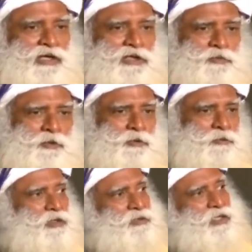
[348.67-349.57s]
English people,
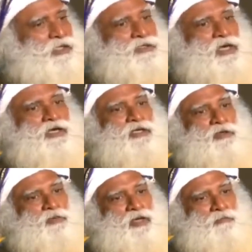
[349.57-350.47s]
because that is the ideal
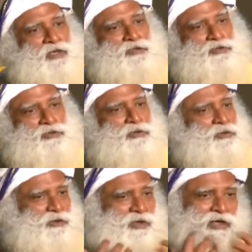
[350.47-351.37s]
way a man should
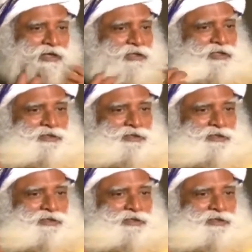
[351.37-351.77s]
look, not like